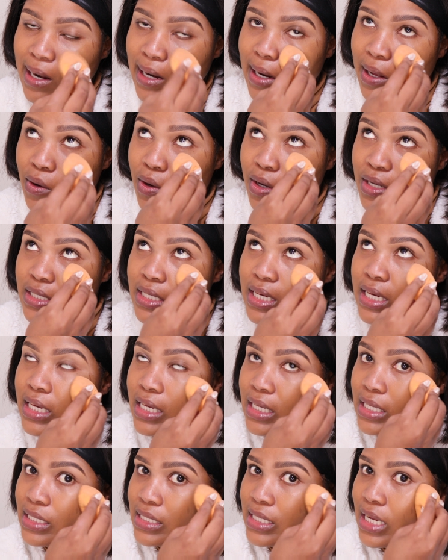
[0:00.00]
and I got
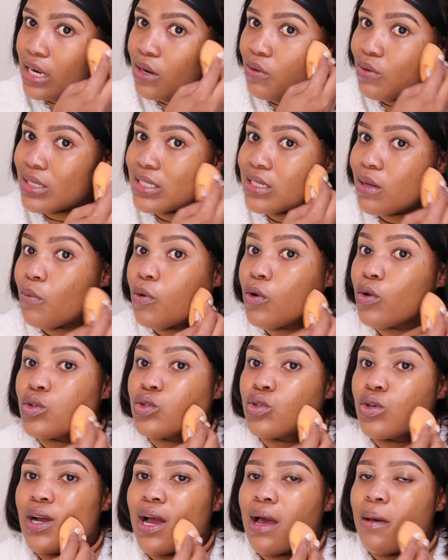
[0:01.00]
healed and I was
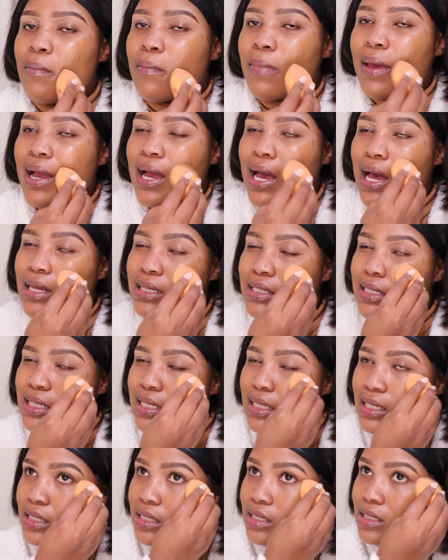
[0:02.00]
supposed to come back, I
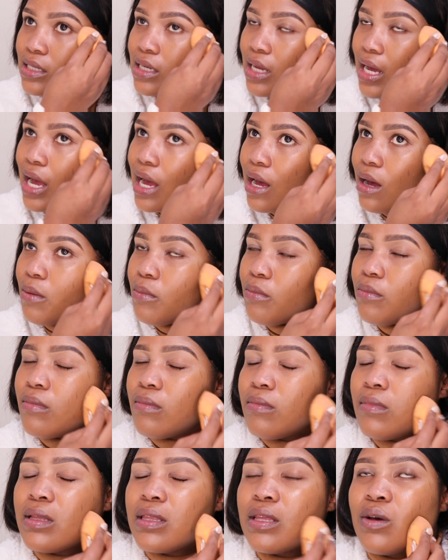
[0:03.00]
didn't.
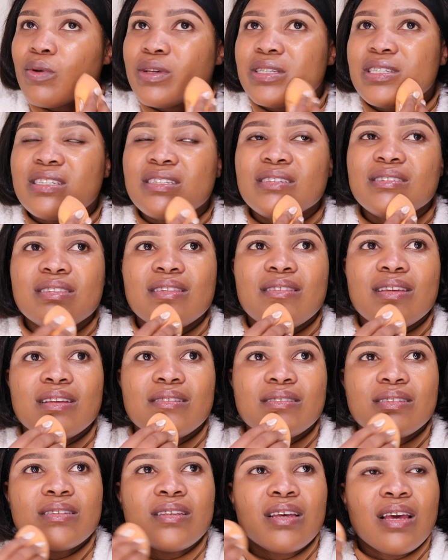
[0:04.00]
There was just
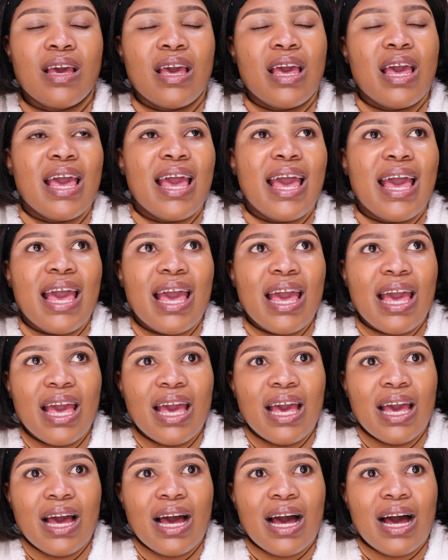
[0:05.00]
this,
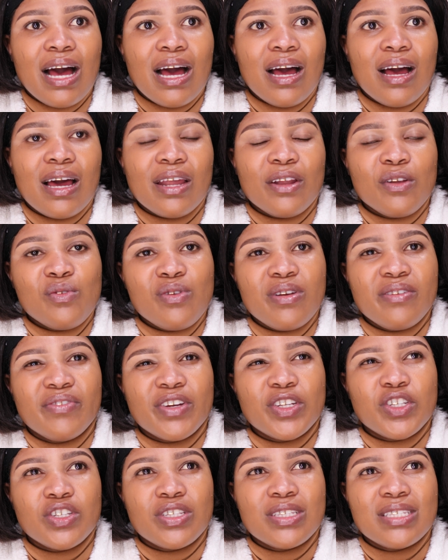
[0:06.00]
I don't know if I
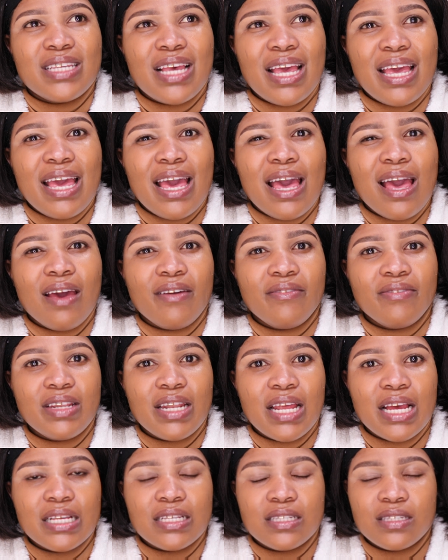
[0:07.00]
should say
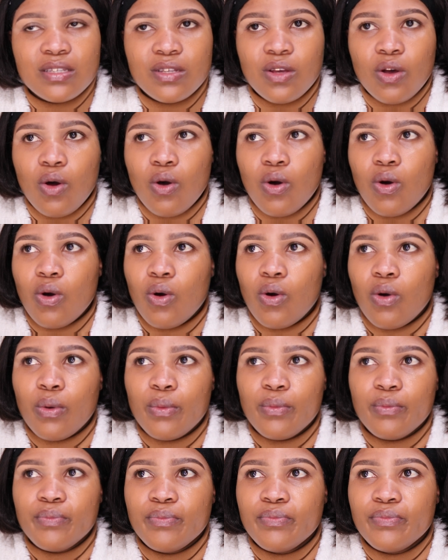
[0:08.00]
heaviness
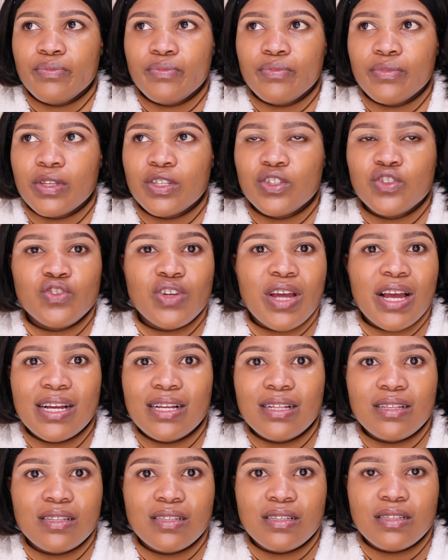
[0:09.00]
or
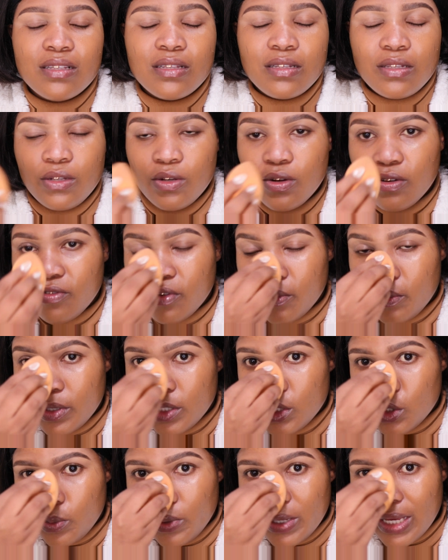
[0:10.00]
struggle, you know, for me
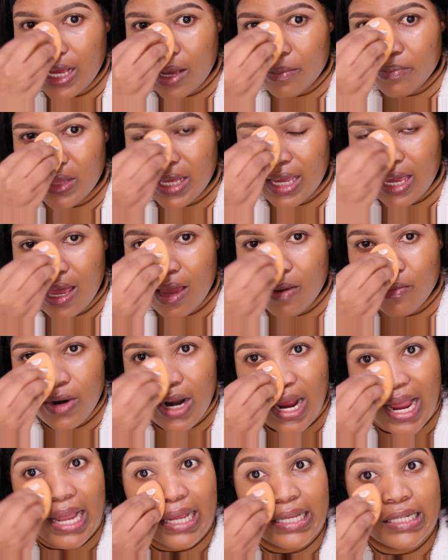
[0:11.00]
to pick up the
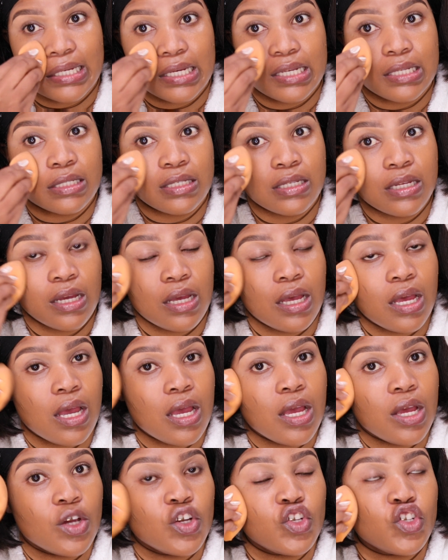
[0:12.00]
camera and just
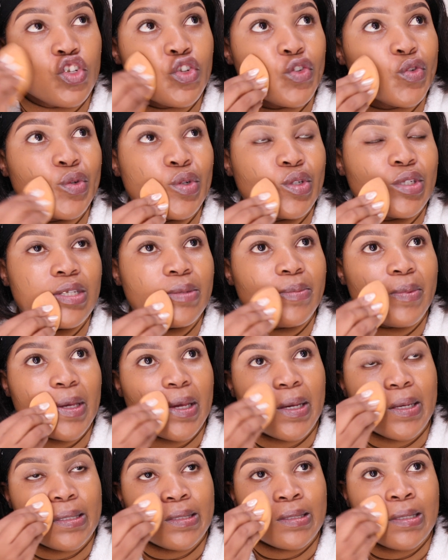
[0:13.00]
shoot,
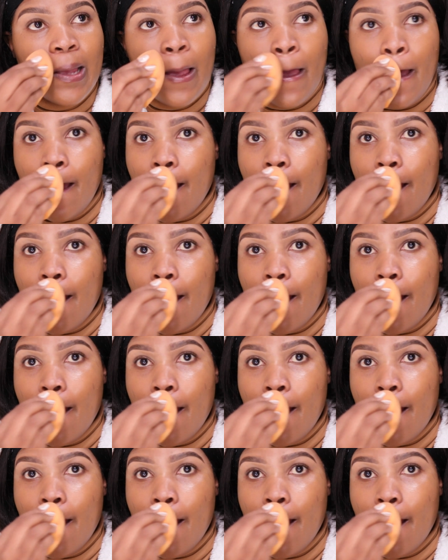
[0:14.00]
because